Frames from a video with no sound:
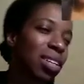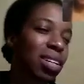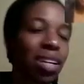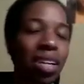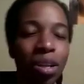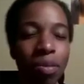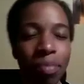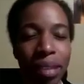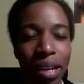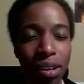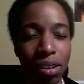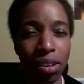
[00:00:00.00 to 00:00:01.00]
Oh
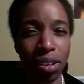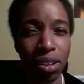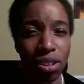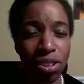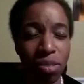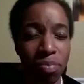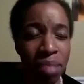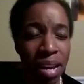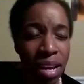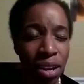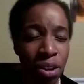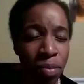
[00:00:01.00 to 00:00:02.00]
my gosh,
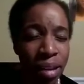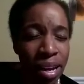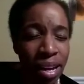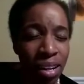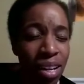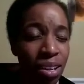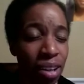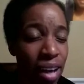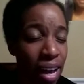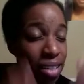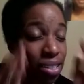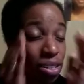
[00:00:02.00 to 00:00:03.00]
man, oh man.
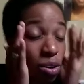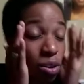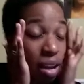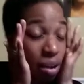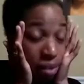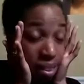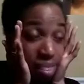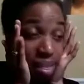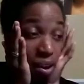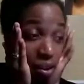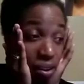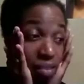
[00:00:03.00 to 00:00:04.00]
Okay, so with
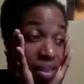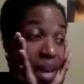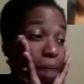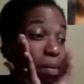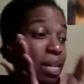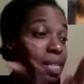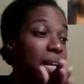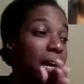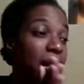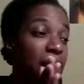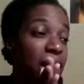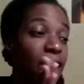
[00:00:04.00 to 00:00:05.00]
all of that being
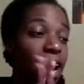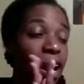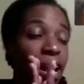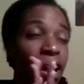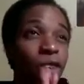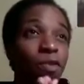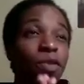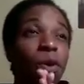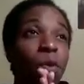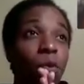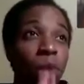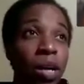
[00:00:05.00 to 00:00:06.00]
said, if there
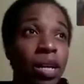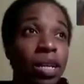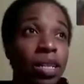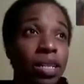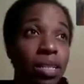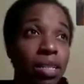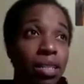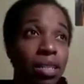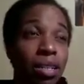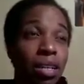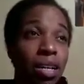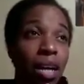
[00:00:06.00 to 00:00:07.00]
was,
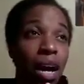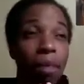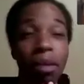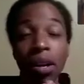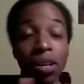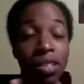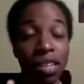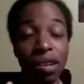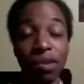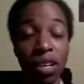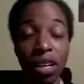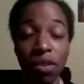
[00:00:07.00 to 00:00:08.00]
I mean, honestly, I
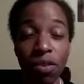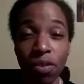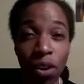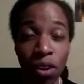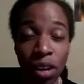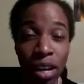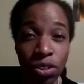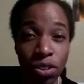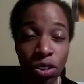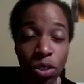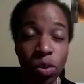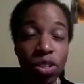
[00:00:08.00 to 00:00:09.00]
feel like you've already answered
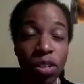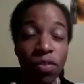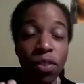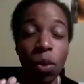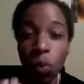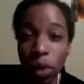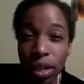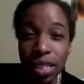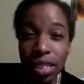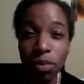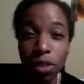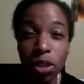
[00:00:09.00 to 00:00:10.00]
this question. If there was
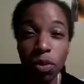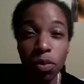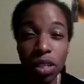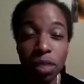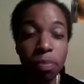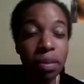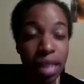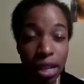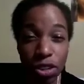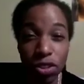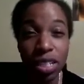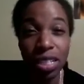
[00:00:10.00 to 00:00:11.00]
someone who was
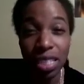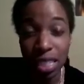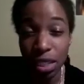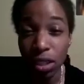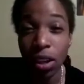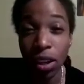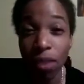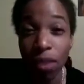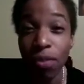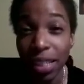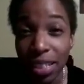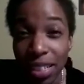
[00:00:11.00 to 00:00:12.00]
potentially still on the
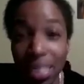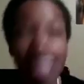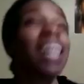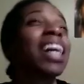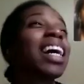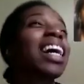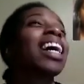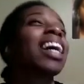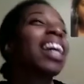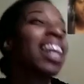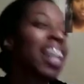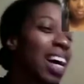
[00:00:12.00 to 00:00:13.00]
fence
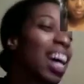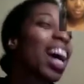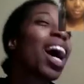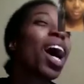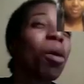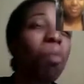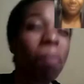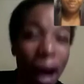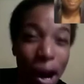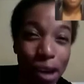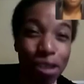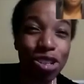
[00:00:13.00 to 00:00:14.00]

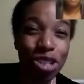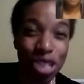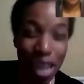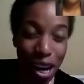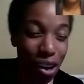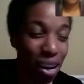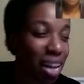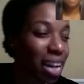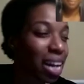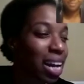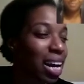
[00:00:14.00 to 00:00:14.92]
about sharing,